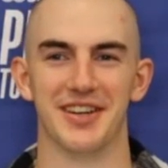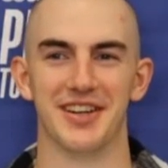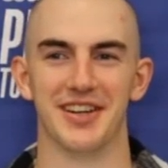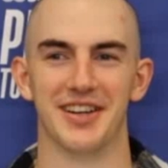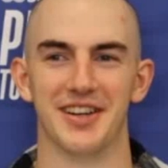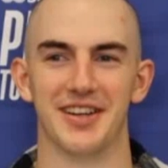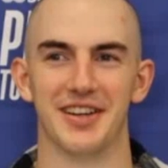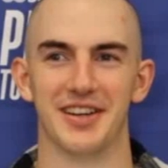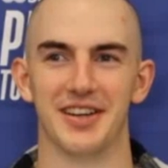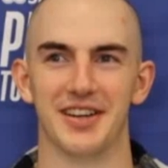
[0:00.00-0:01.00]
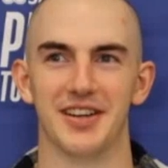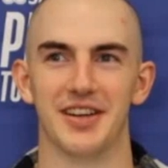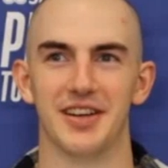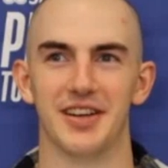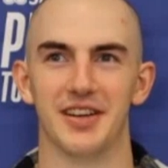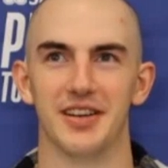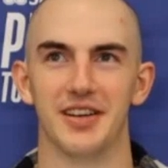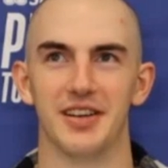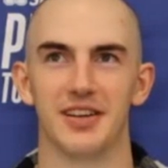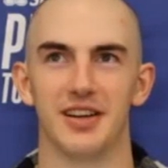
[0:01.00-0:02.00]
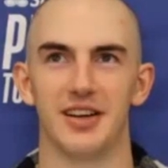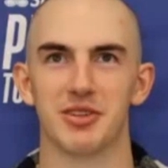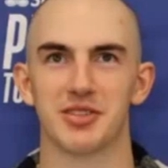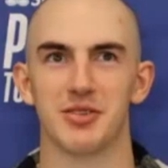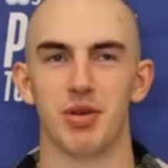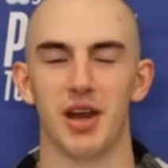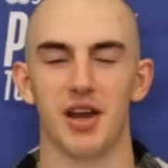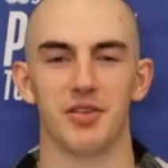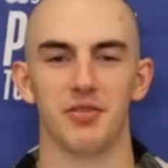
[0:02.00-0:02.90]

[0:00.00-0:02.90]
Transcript: And I'm just competitive,